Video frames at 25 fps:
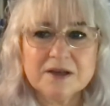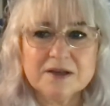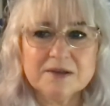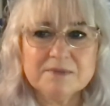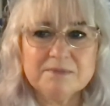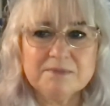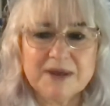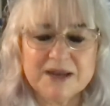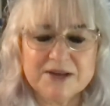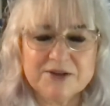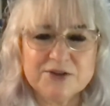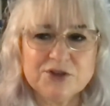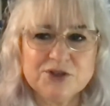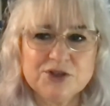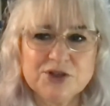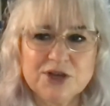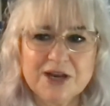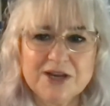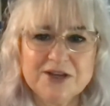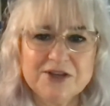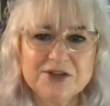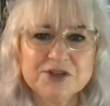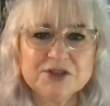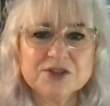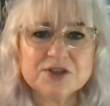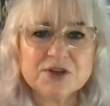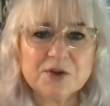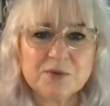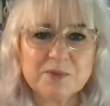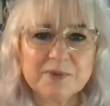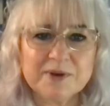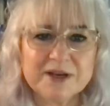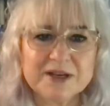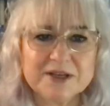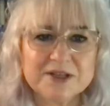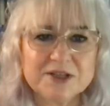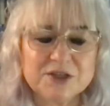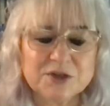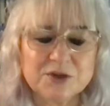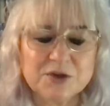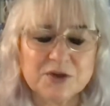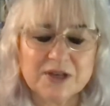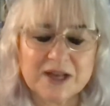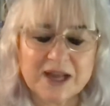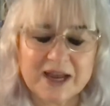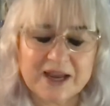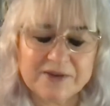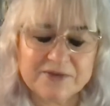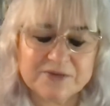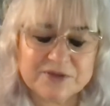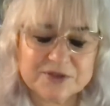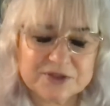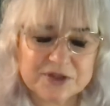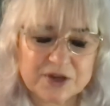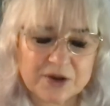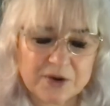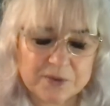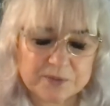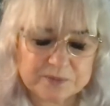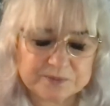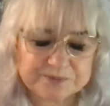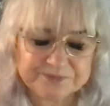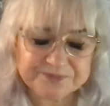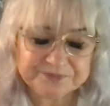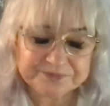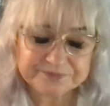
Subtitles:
major changes coming into your life. So